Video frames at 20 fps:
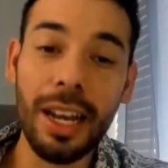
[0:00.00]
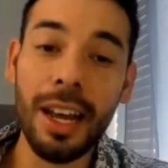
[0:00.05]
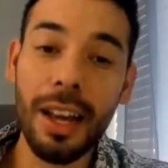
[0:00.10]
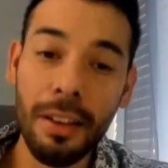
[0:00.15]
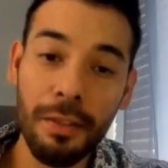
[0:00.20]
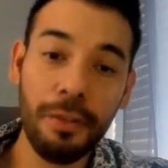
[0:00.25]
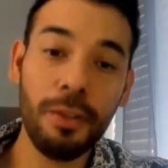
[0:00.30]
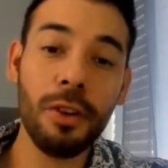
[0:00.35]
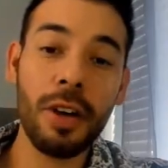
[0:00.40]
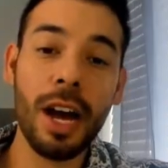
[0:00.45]
if
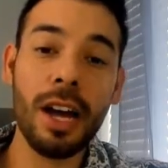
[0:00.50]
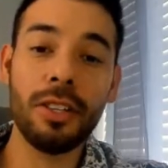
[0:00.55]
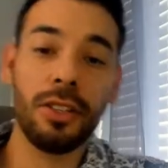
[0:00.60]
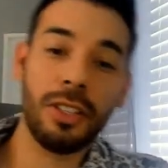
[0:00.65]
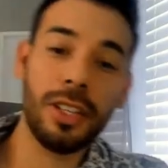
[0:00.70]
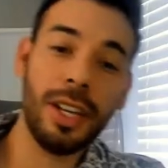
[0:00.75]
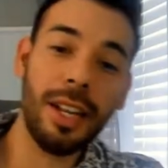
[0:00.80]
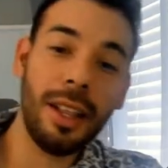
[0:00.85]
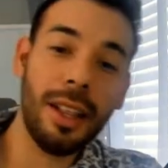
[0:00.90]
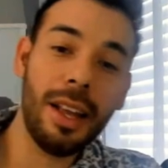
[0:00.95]
you guys are
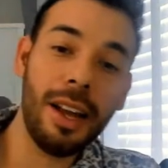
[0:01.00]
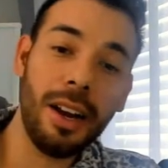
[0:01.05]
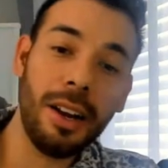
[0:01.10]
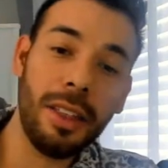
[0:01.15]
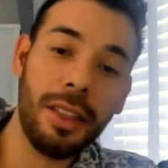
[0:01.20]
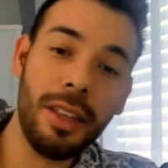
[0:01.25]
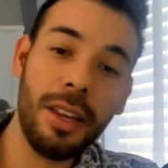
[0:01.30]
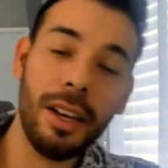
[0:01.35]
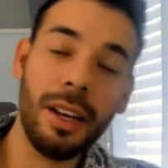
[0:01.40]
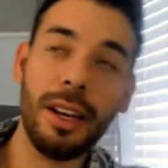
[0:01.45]
sitting there
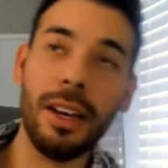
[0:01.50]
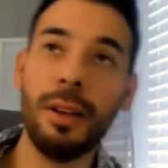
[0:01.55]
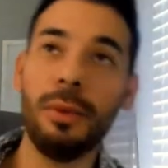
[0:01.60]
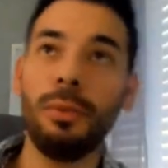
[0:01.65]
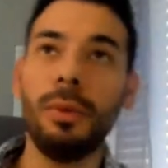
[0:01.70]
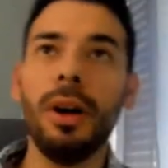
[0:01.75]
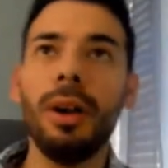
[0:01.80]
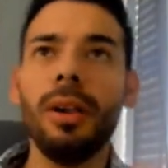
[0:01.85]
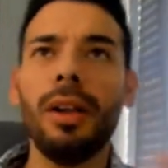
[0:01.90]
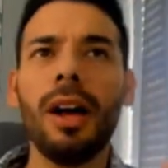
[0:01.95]
thinking,
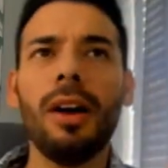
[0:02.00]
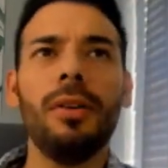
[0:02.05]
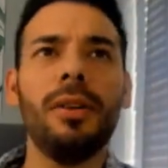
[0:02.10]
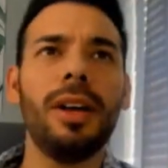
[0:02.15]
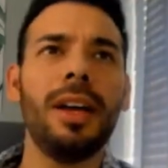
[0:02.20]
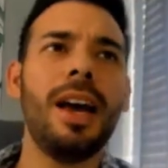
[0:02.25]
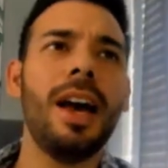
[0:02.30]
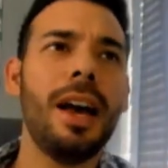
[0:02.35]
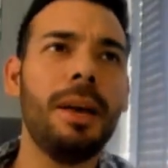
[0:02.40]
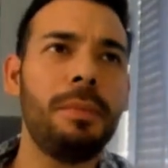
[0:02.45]
well, I
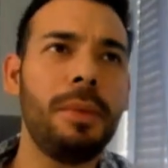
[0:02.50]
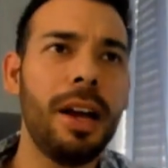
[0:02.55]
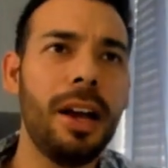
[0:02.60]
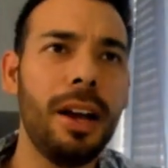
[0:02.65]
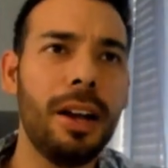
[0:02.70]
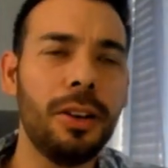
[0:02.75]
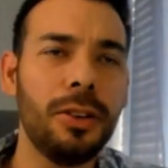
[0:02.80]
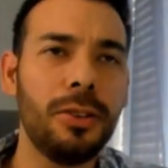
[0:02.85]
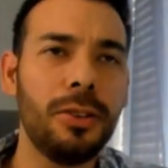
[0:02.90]
already had my hair